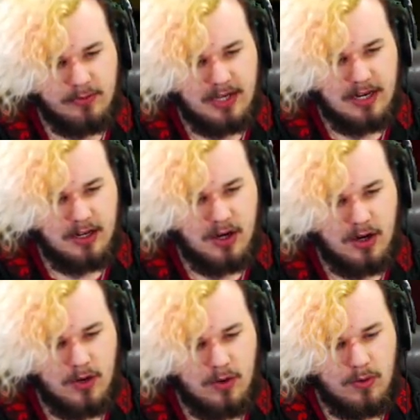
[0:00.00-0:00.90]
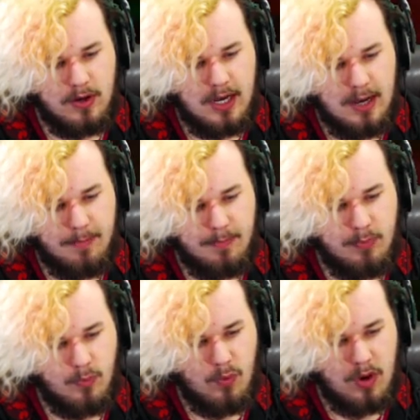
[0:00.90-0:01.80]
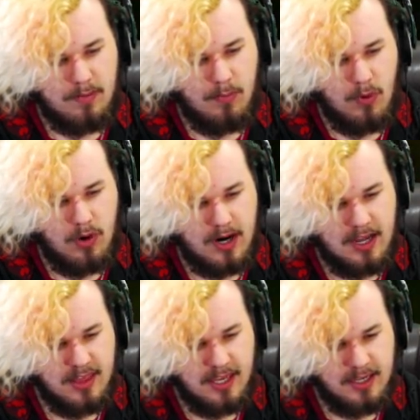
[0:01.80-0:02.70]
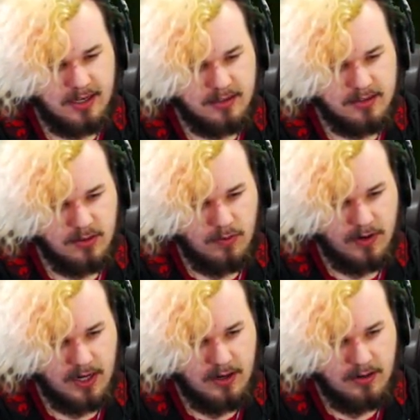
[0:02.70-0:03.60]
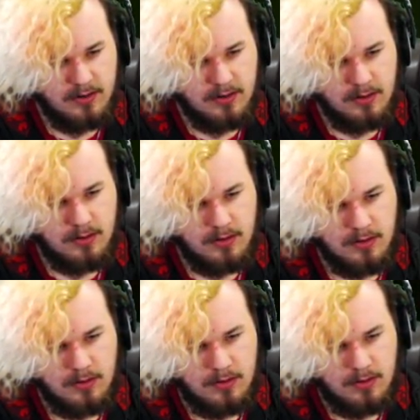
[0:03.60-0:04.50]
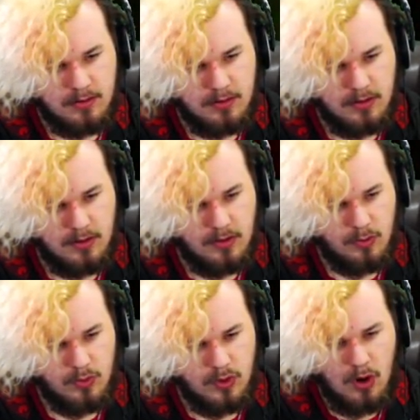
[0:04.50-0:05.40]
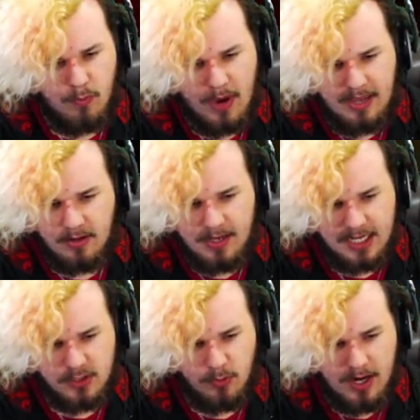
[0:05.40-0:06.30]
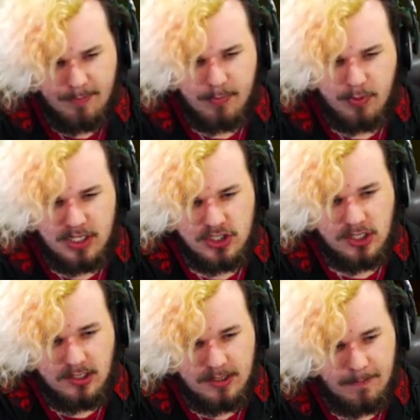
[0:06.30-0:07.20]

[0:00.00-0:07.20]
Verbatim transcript: We got to go up one more, I think it is. Over here? Nope, wait, next one up, I'm pretty sure.